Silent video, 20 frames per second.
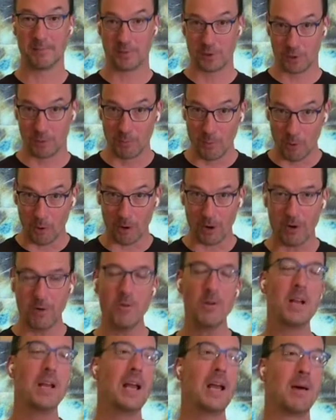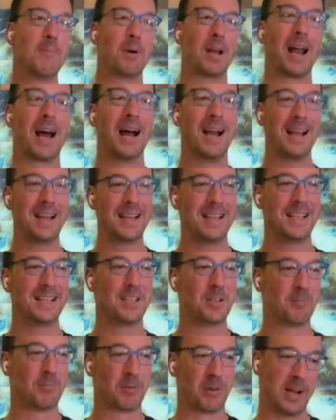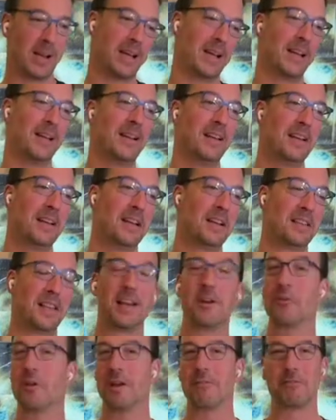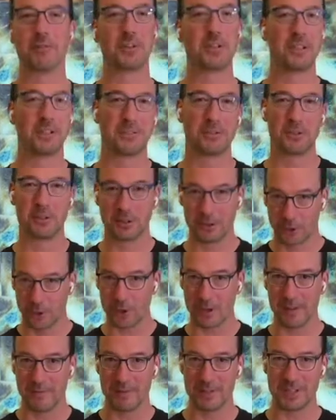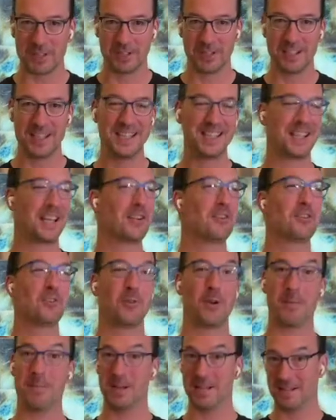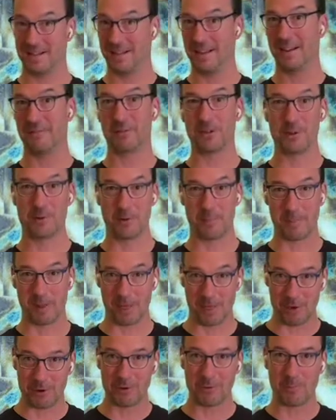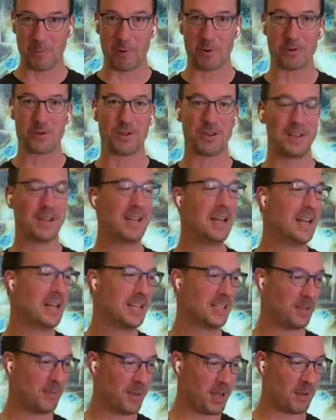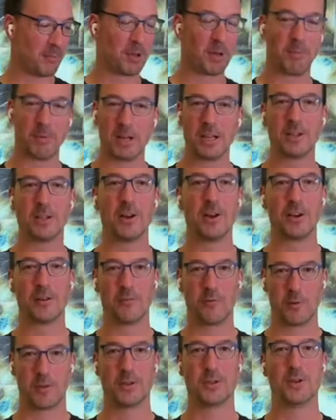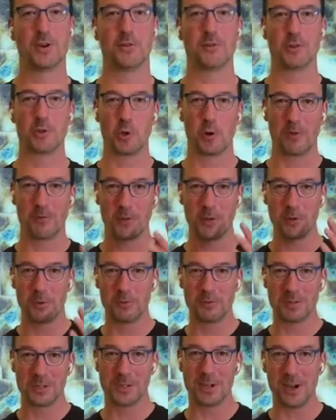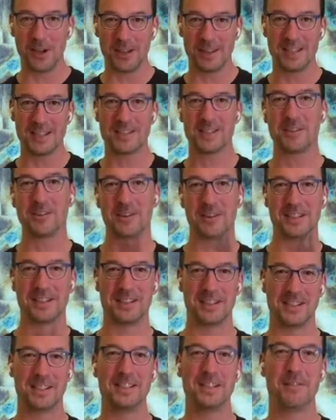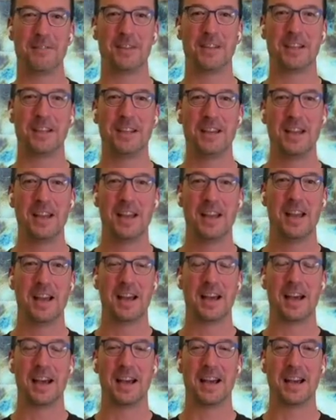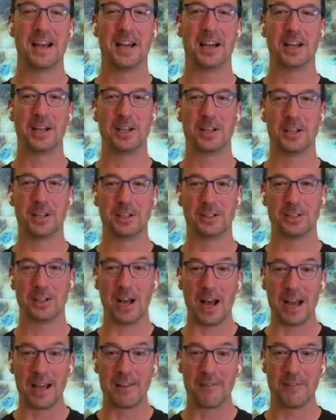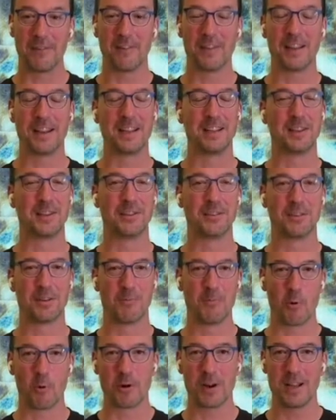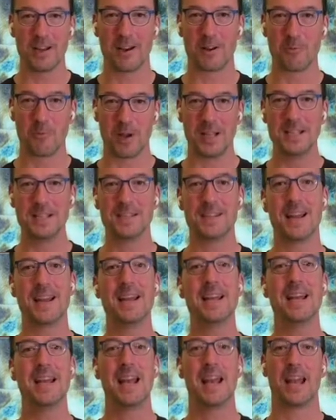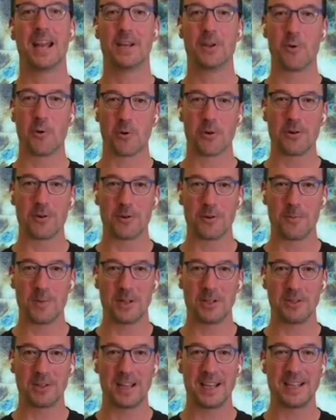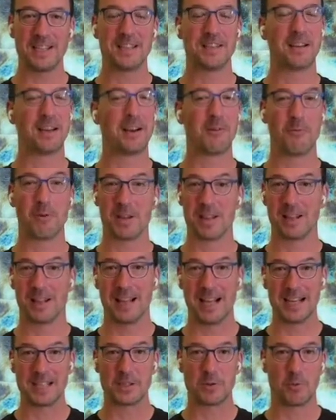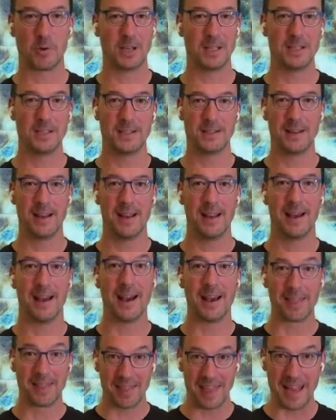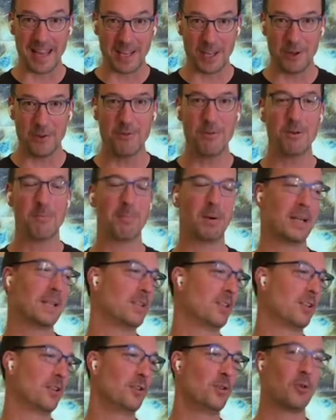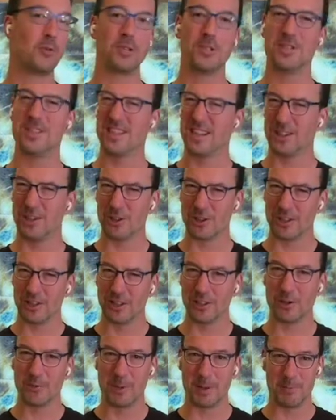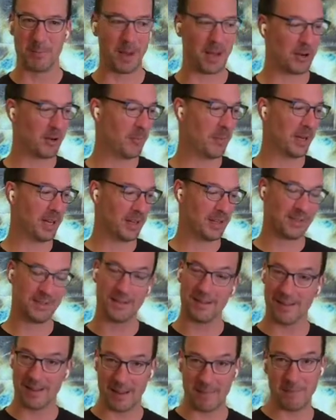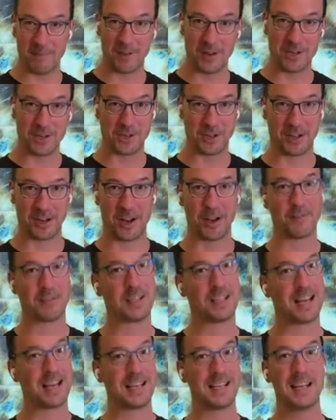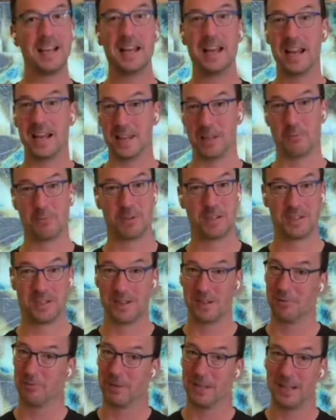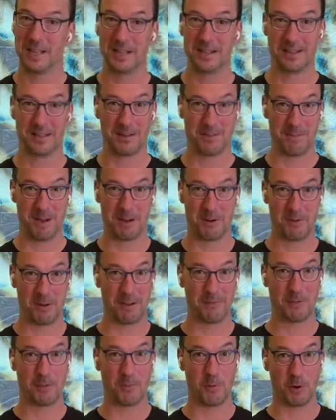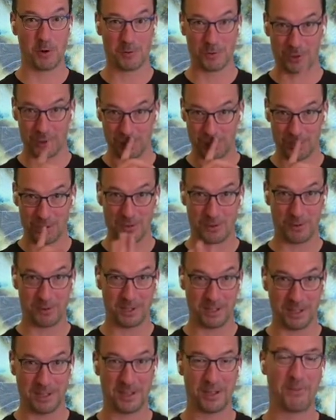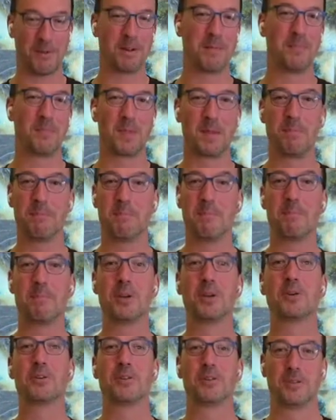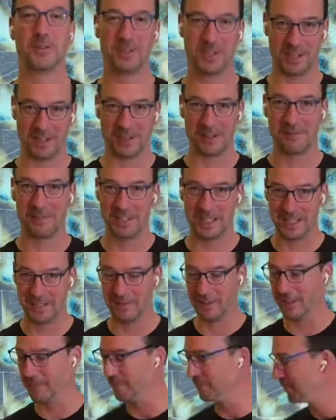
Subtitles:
tomorrow, but I need to bring, they don't have real cooking facilities there, so I basically have to do up a 3rd portion to be able to bring along for the show. So if you saw this on CTV live in the morning on Wednesday and you ordered your meal kit, one of the last ones, thank you, but yours is going to look a little bit better because I'm finishing it off tonight, and then we're just going to reheat it in a microwave tomorrow. Shh, don't tell anyone. The miracles of TV.